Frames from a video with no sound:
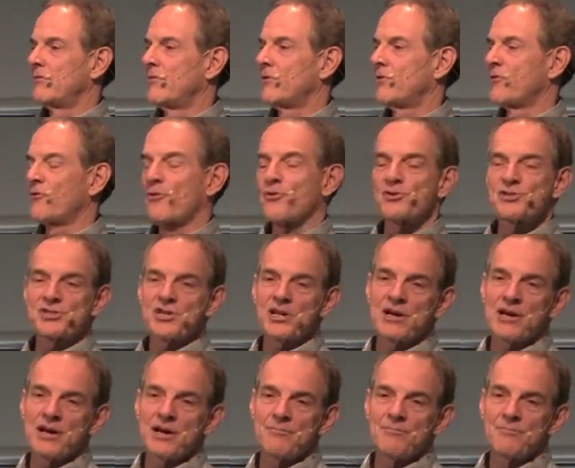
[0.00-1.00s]
for the first
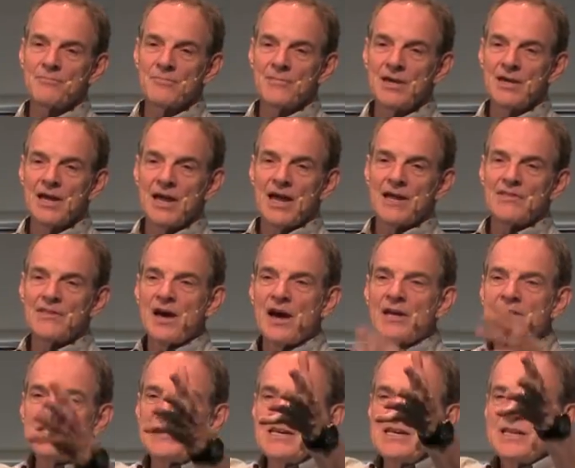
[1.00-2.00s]
time, and the
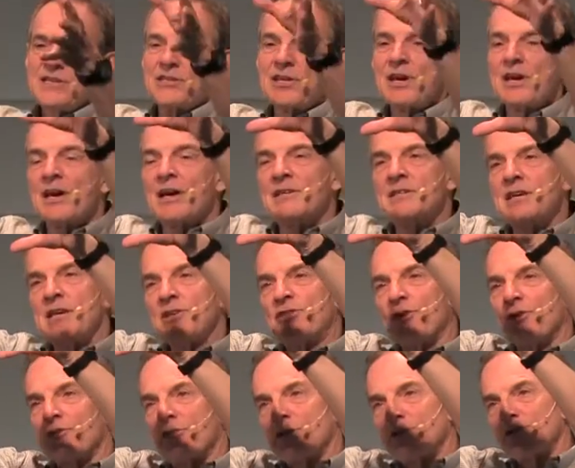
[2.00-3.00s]
Hadith. Hadith
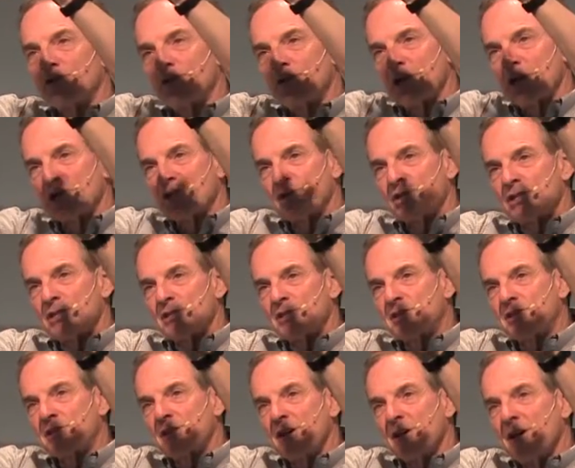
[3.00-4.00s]
are the
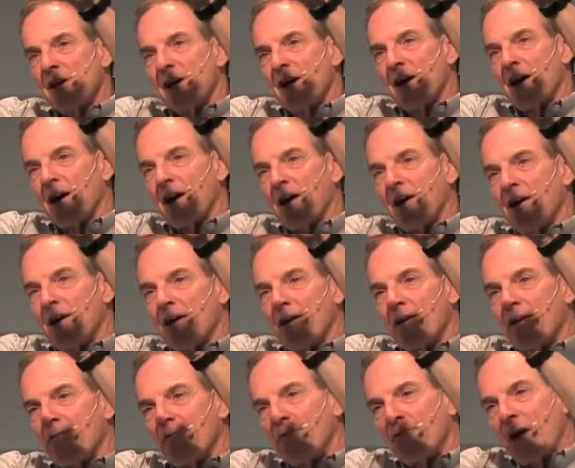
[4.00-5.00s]
traditions uh,
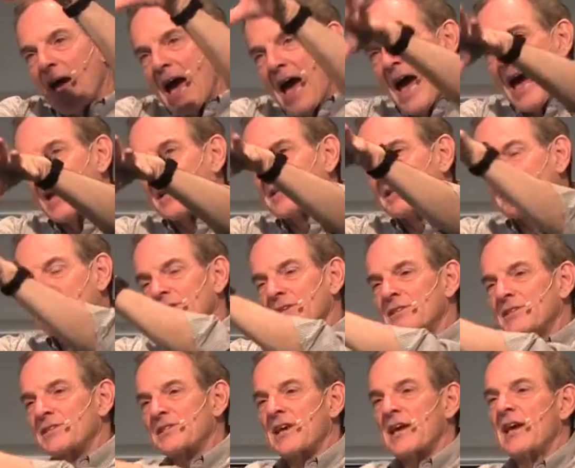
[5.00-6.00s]
of acts
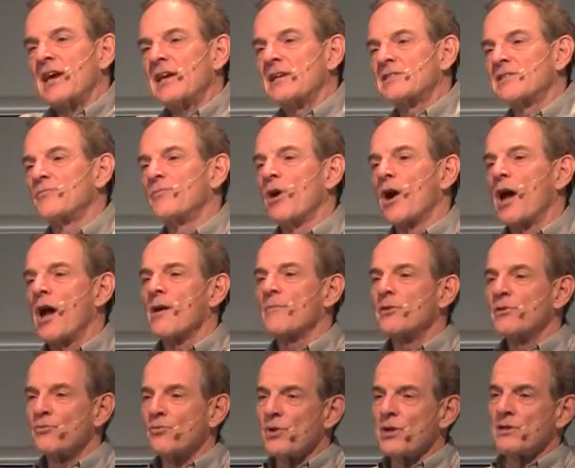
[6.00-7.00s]
and sayings of
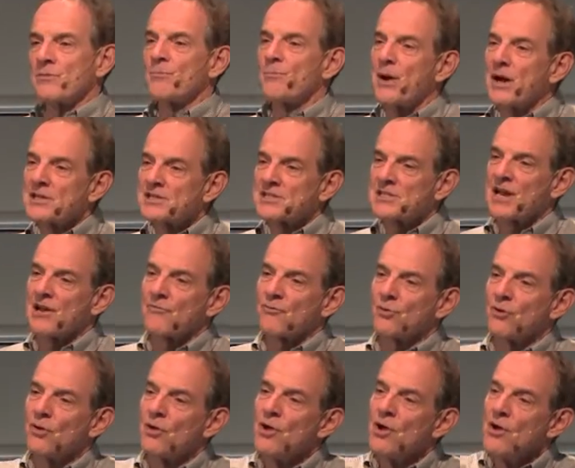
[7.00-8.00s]
Muhammad written by
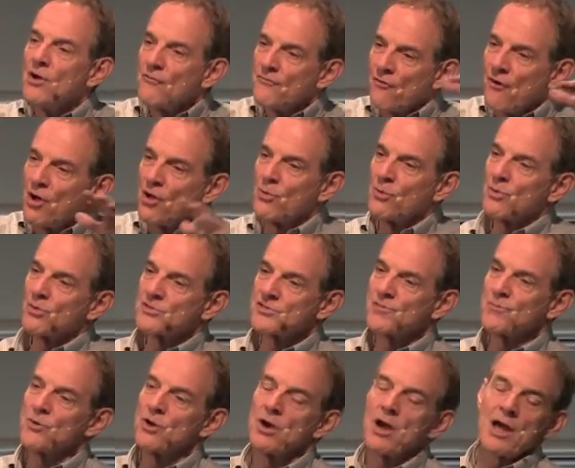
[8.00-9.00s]
several followers
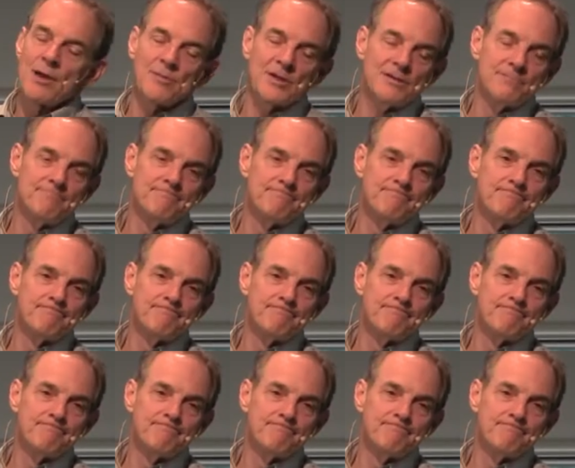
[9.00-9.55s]
of Muhammad.